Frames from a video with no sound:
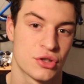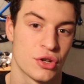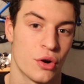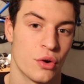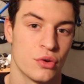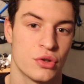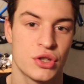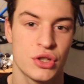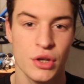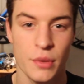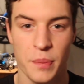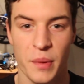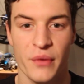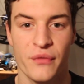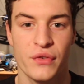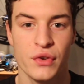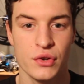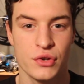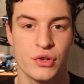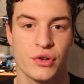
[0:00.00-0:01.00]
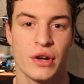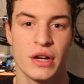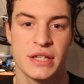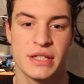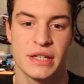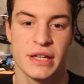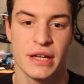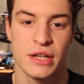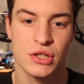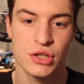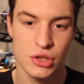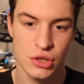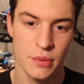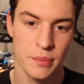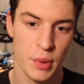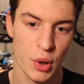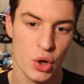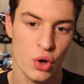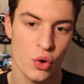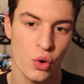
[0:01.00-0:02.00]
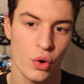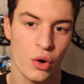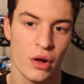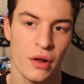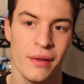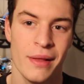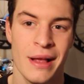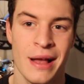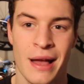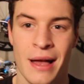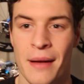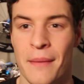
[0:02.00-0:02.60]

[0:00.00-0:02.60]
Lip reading: so super futuristic, super cool.